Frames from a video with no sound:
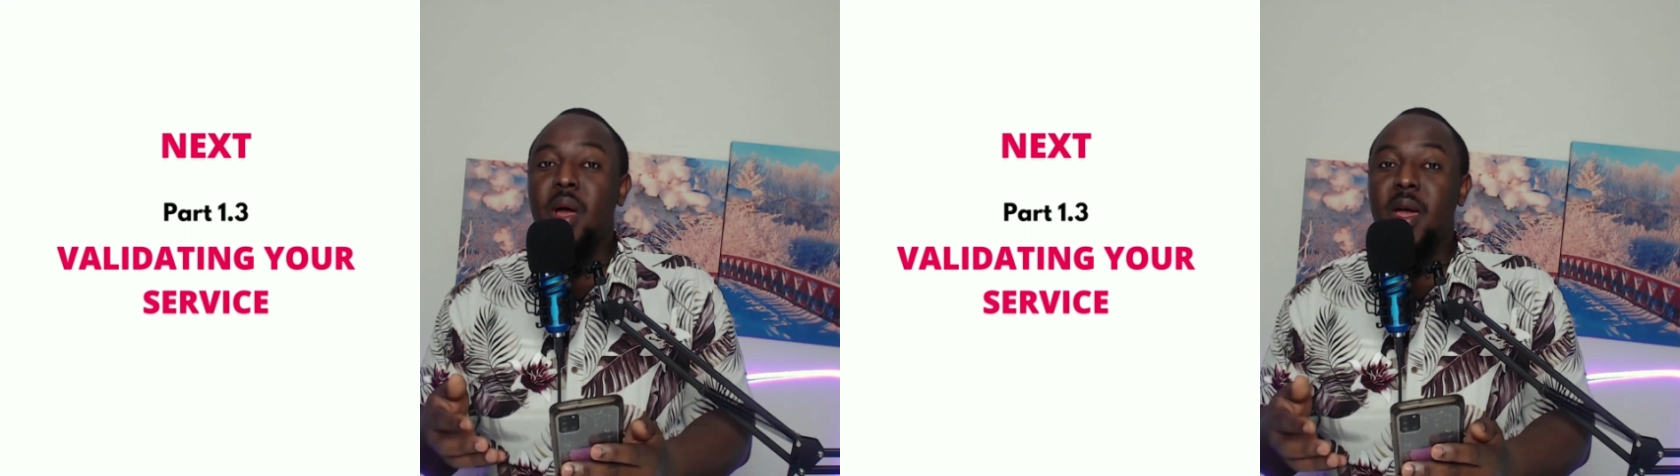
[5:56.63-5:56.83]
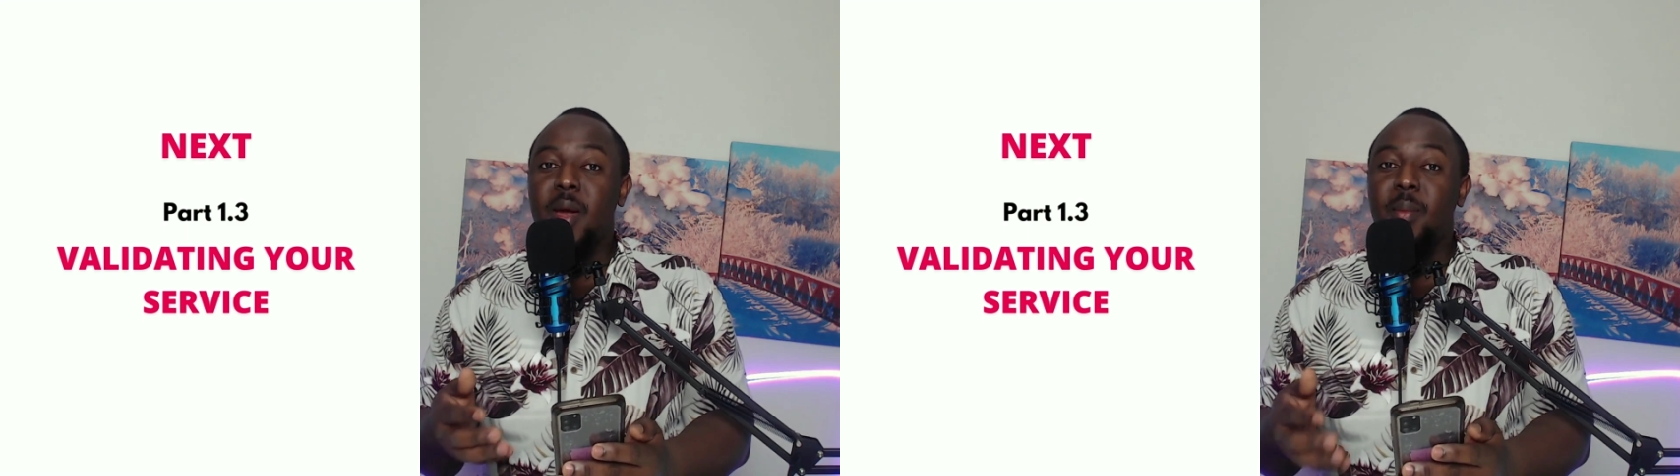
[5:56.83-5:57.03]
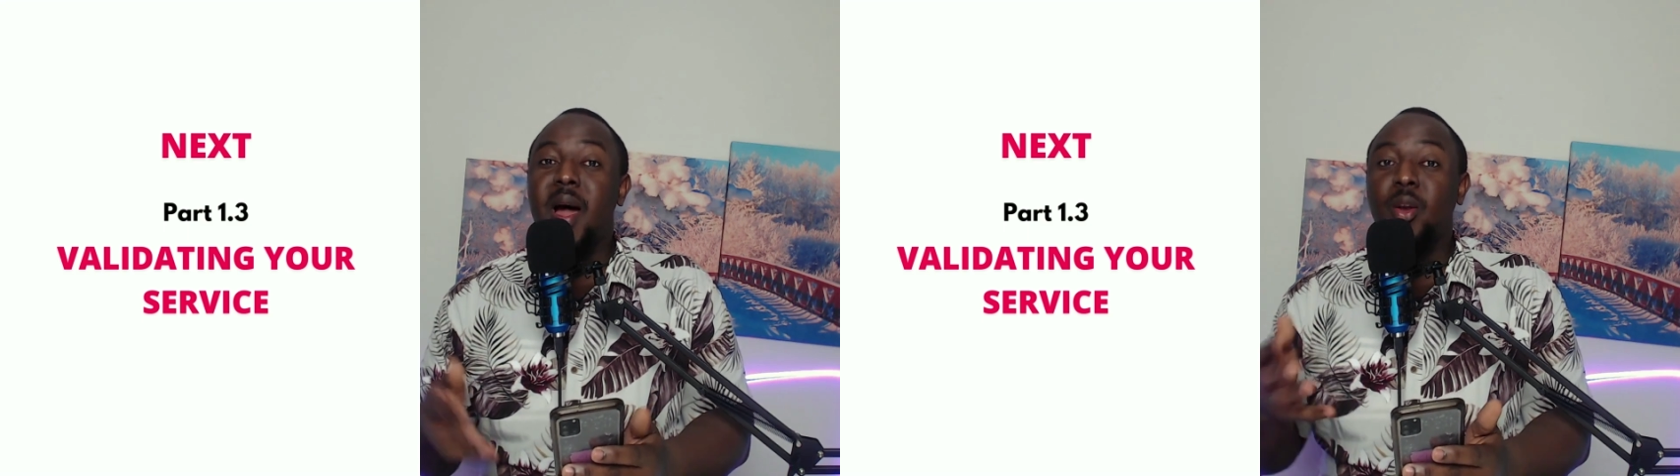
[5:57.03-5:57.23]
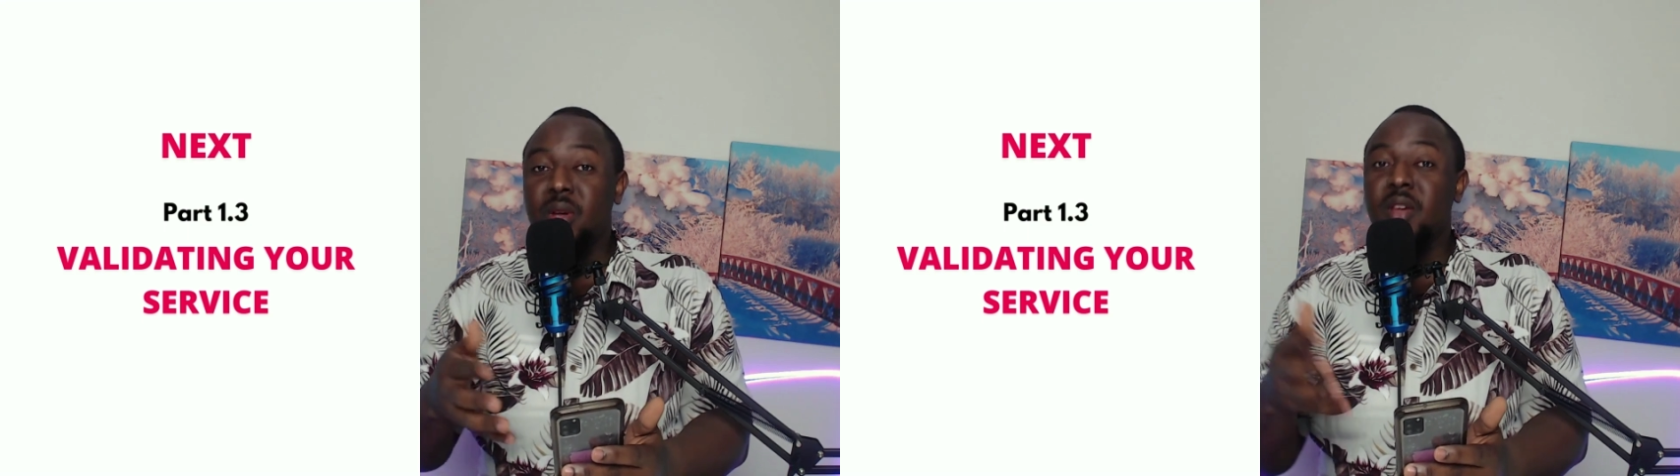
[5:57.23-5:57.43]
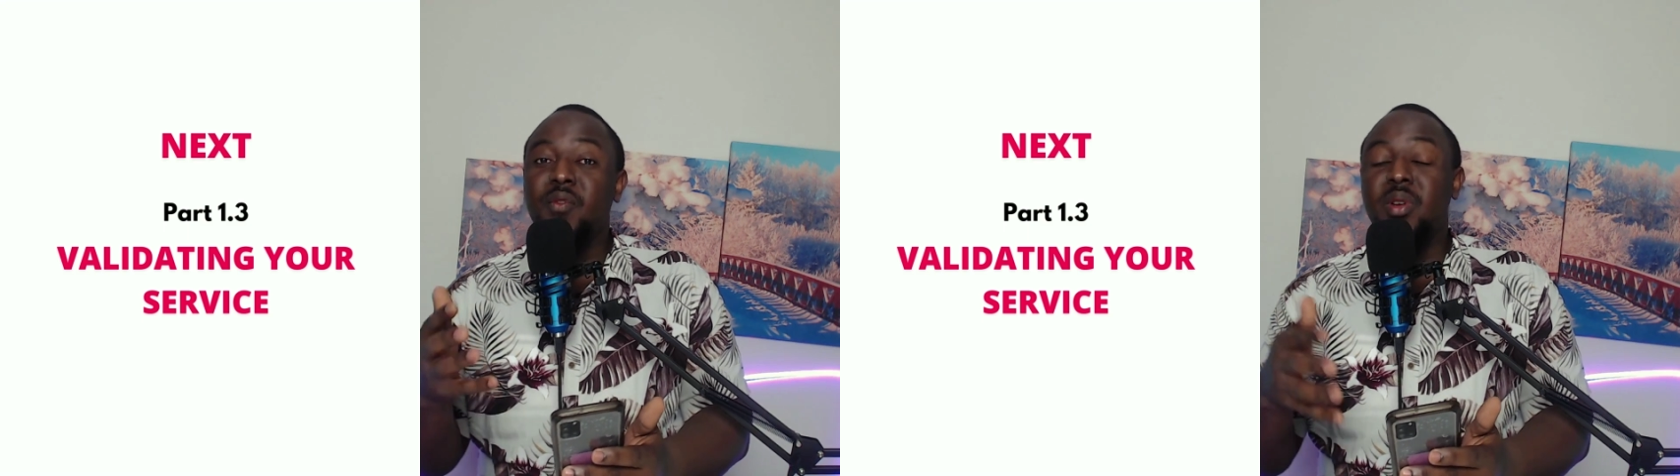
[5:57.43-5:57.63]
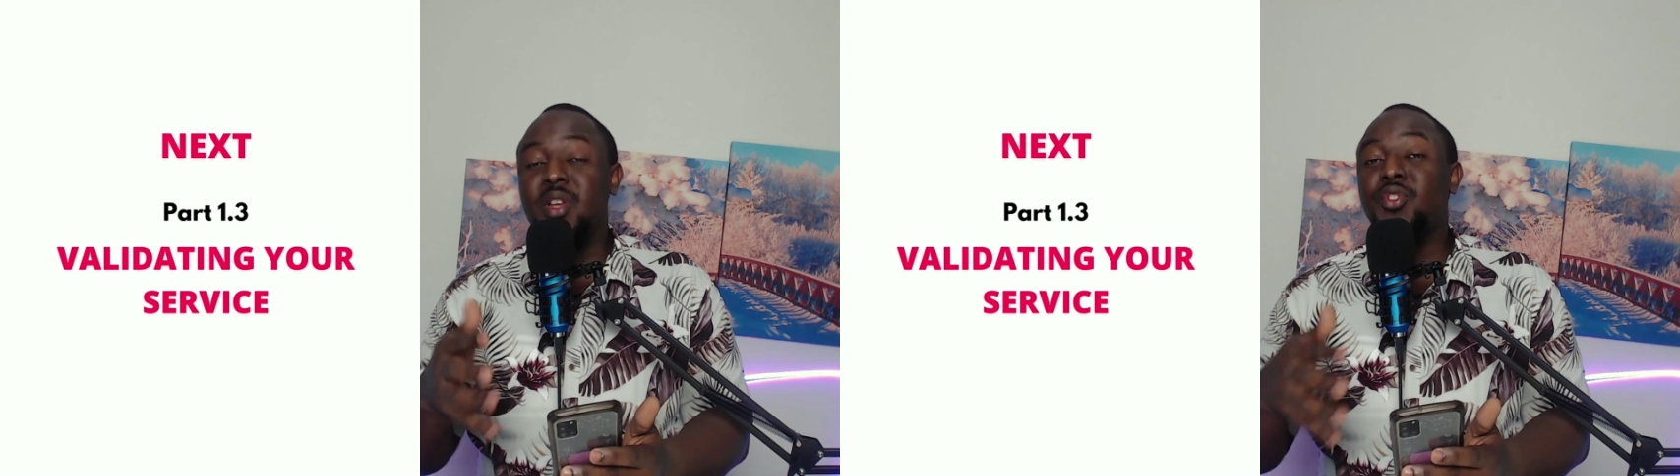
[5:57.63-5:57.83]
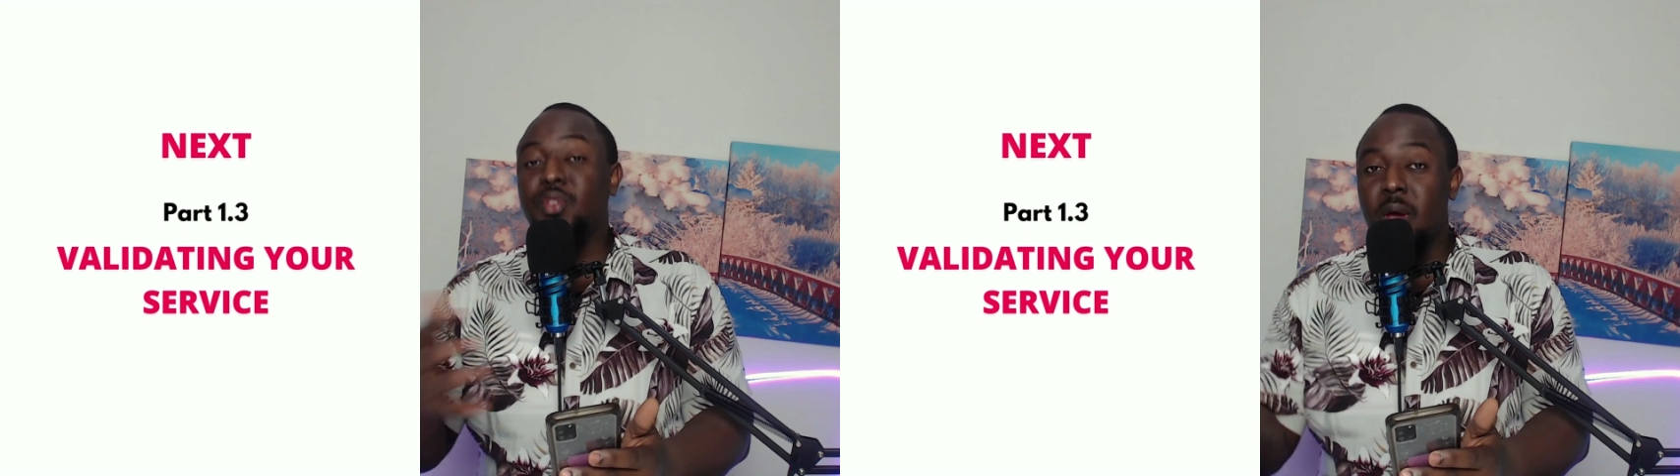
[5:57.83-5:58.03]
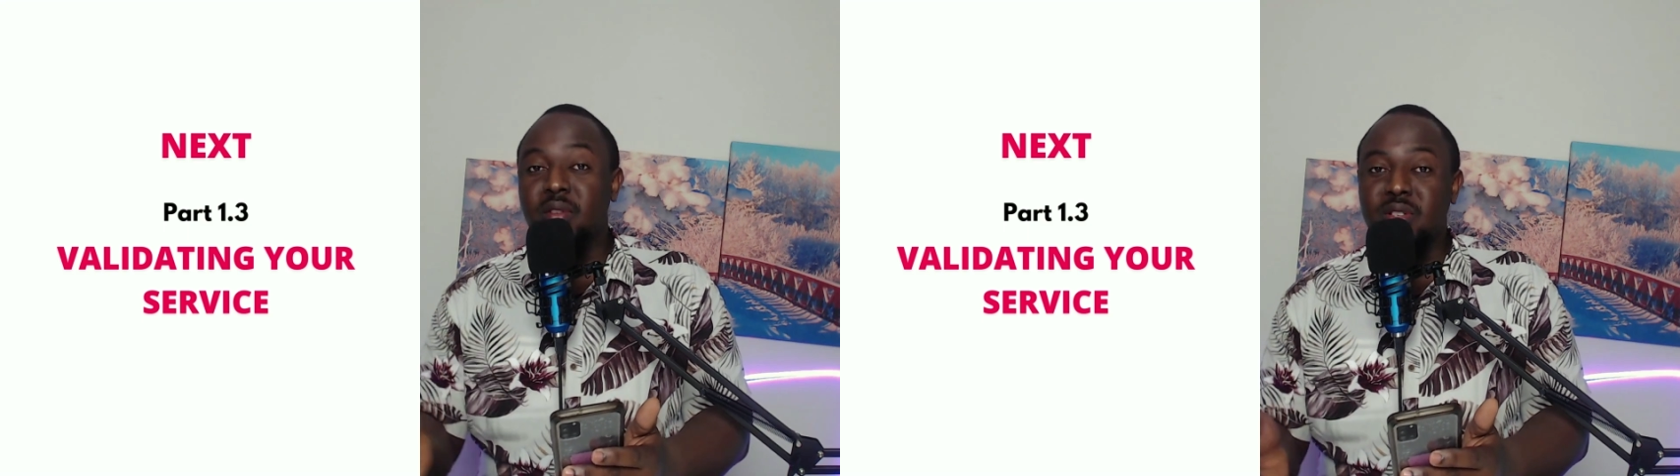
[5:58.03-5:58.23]
are looking for these
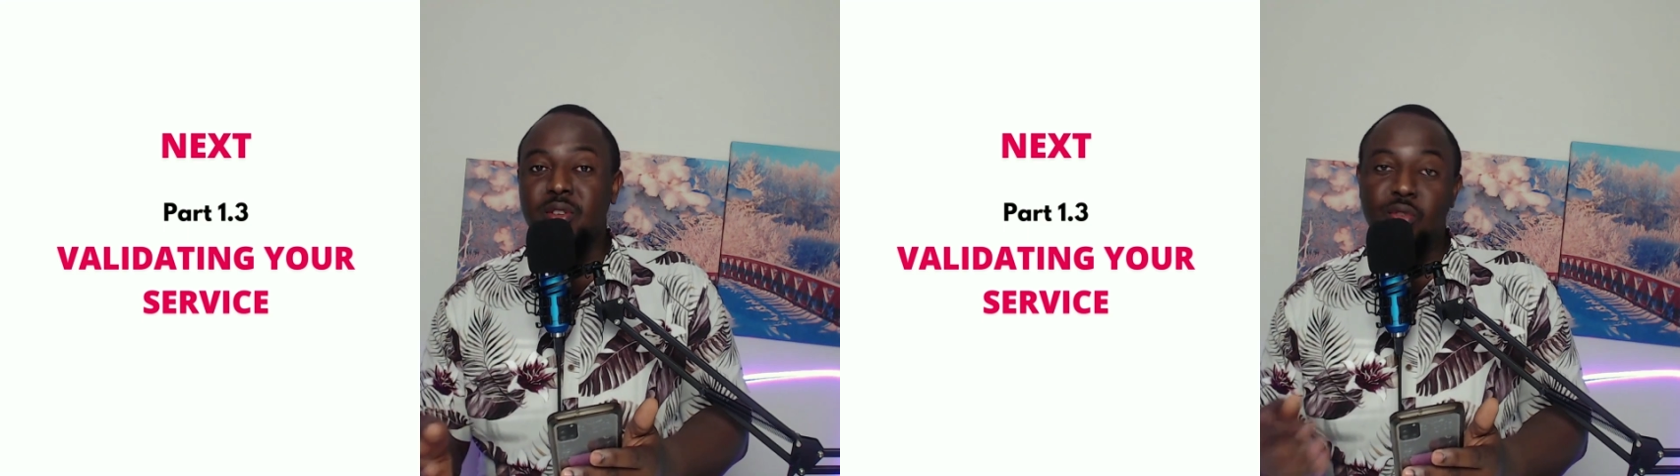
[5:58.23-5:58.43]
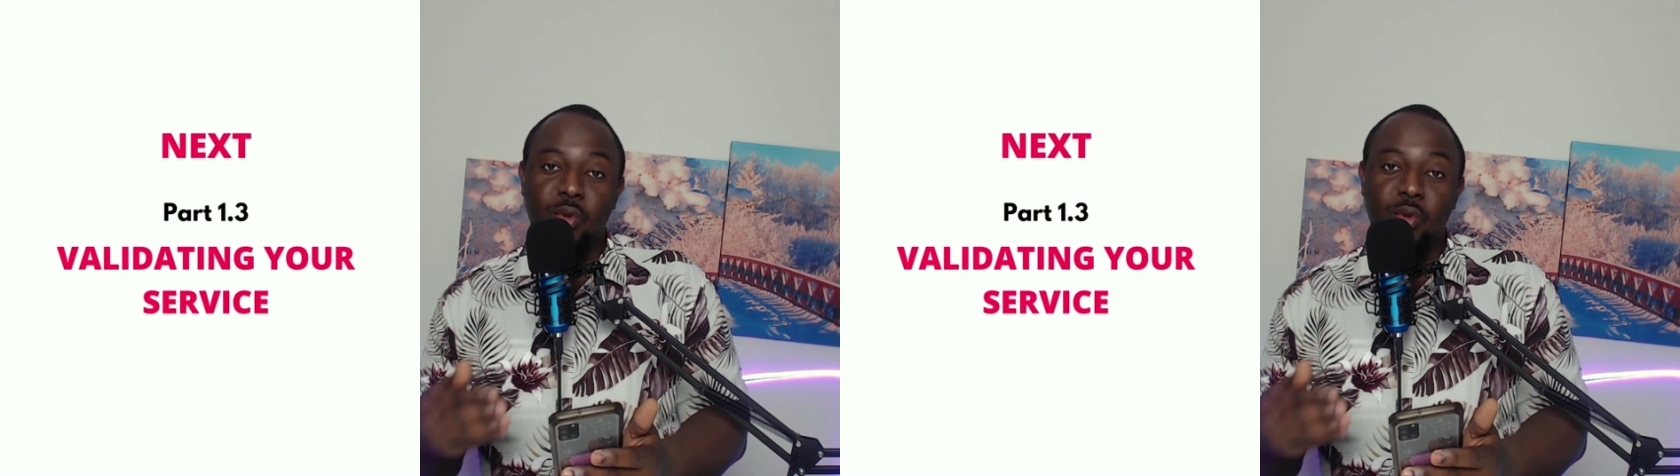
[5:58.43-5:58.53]
services.